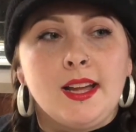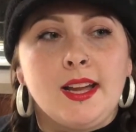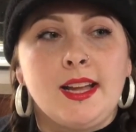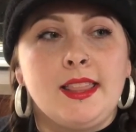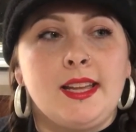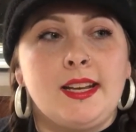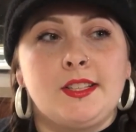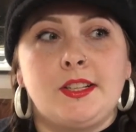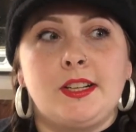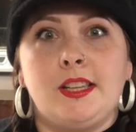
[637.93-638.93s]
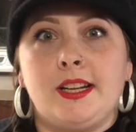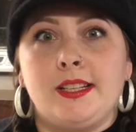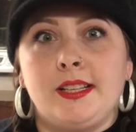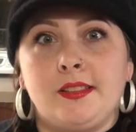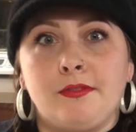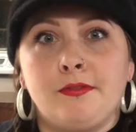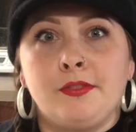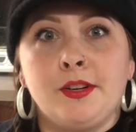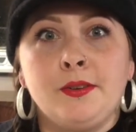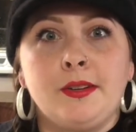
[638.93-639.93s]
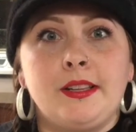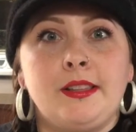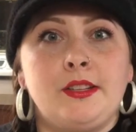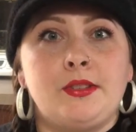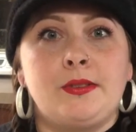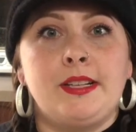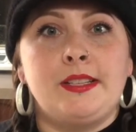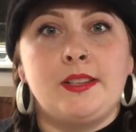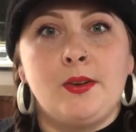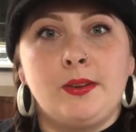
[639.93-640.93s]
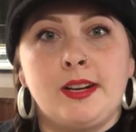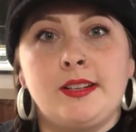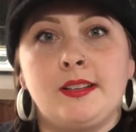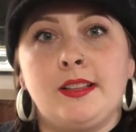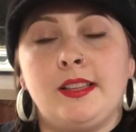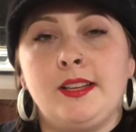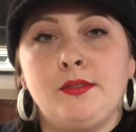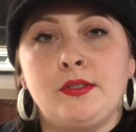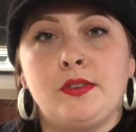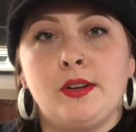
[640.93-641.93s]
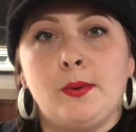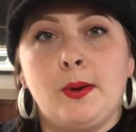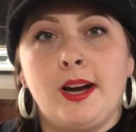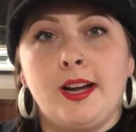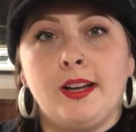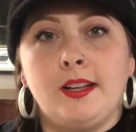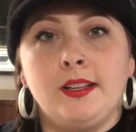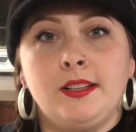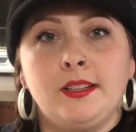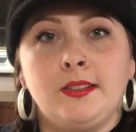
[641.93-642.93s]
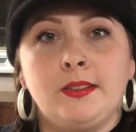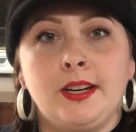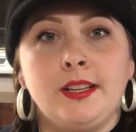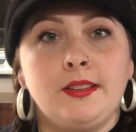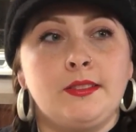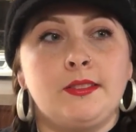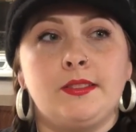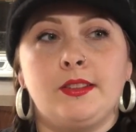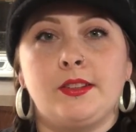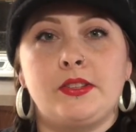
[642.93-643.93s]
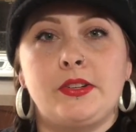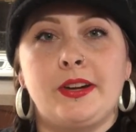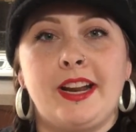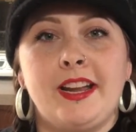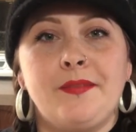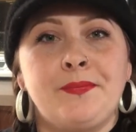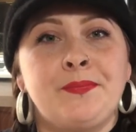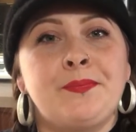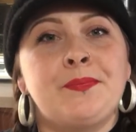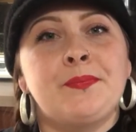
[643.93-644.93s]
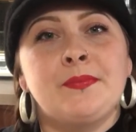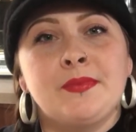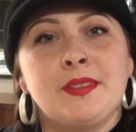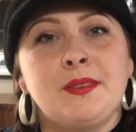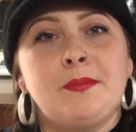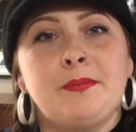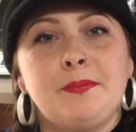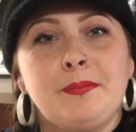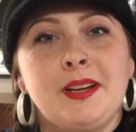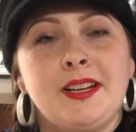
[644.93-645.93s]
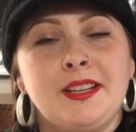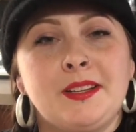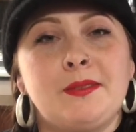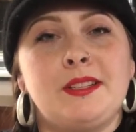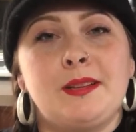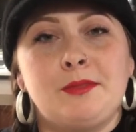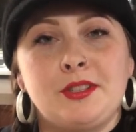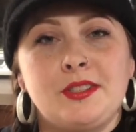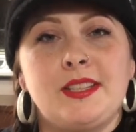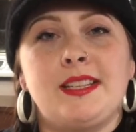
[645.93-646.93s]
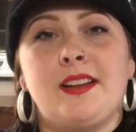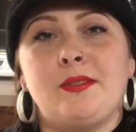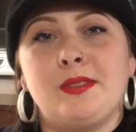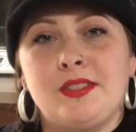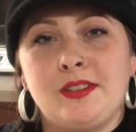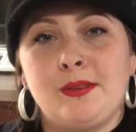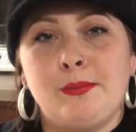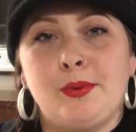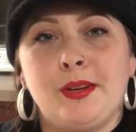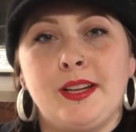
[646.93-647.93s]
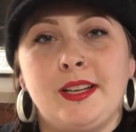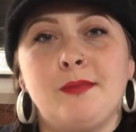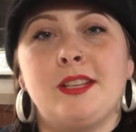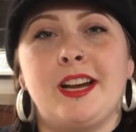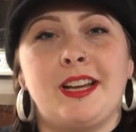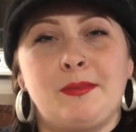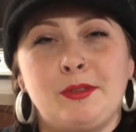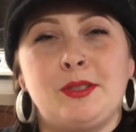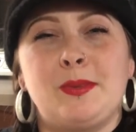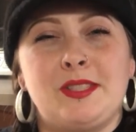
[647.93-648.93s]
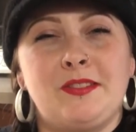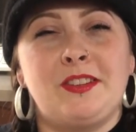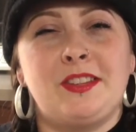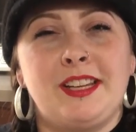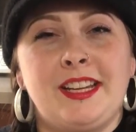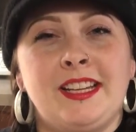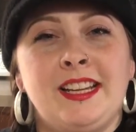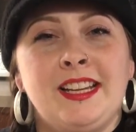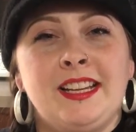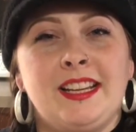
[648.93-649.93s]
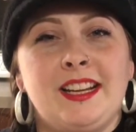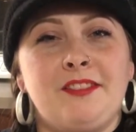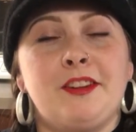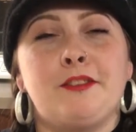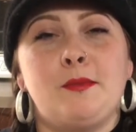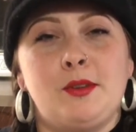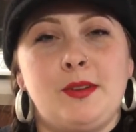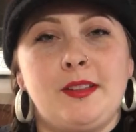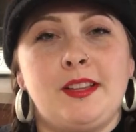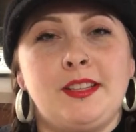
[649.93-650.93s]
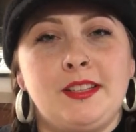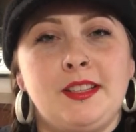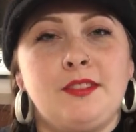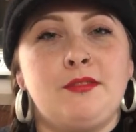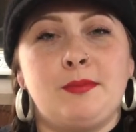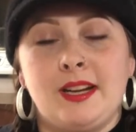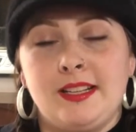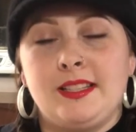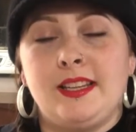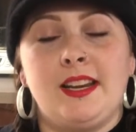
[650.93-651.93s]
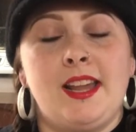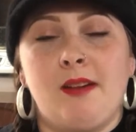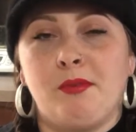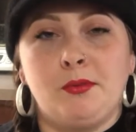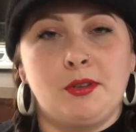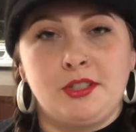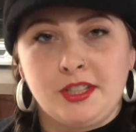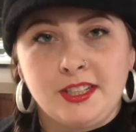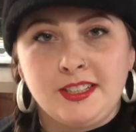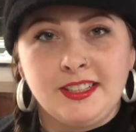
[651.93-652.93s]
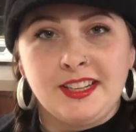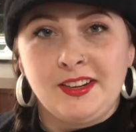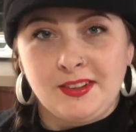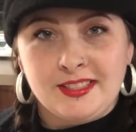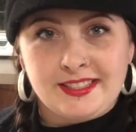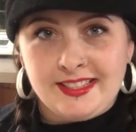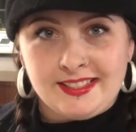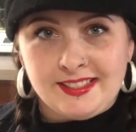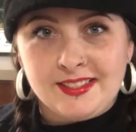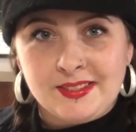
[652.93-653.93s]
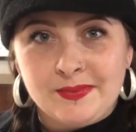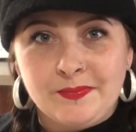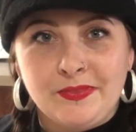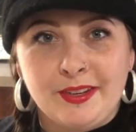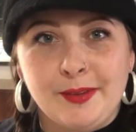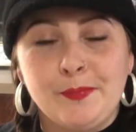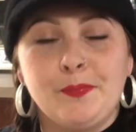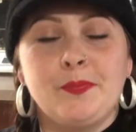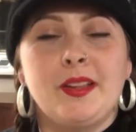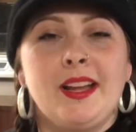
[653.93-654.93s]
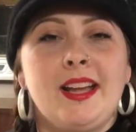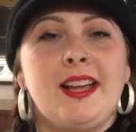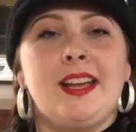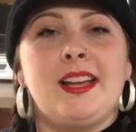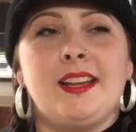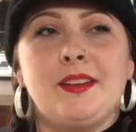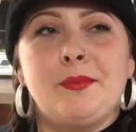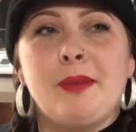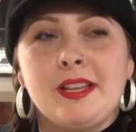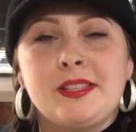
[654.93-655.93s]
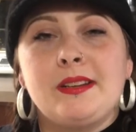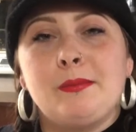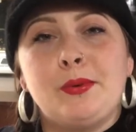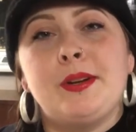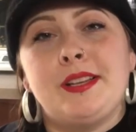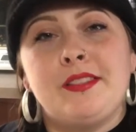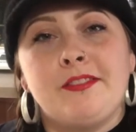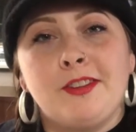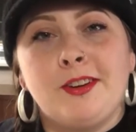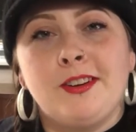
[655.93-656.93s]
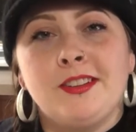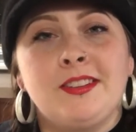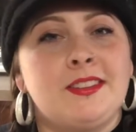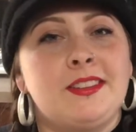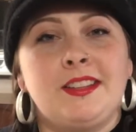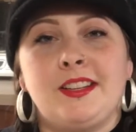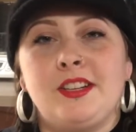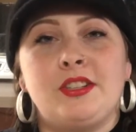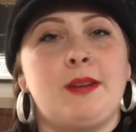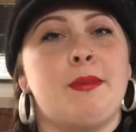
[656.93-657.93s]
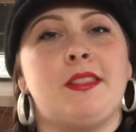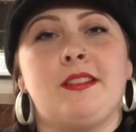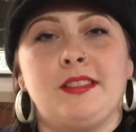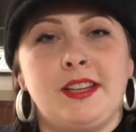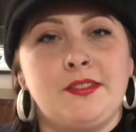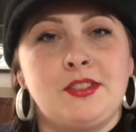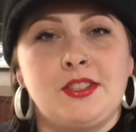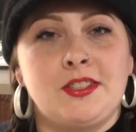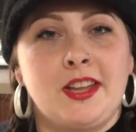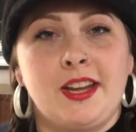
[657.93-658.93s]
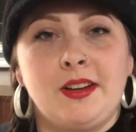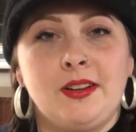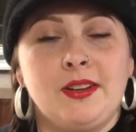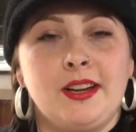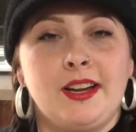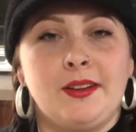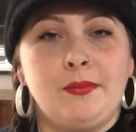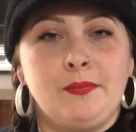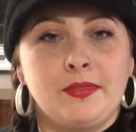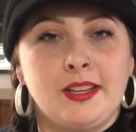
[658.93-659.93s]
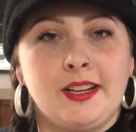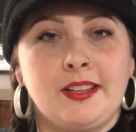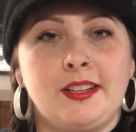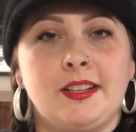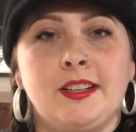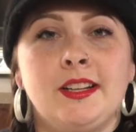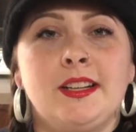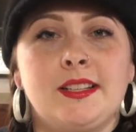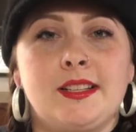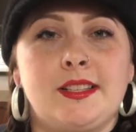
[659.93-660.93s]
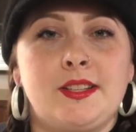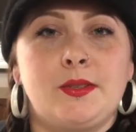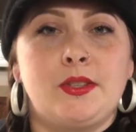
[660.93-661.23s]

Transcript: And then as you're collecting the fruit and the trees hold onto the leaves for a while, right? Looks great. But, you know, when temperatures get down to a certain point, and I'm talking more specifically, if you're from New England, you've probably seen an apple orchard in all seasons, right? By a certain point in the fall, they're gonna drop all their leaves just like the other deciduous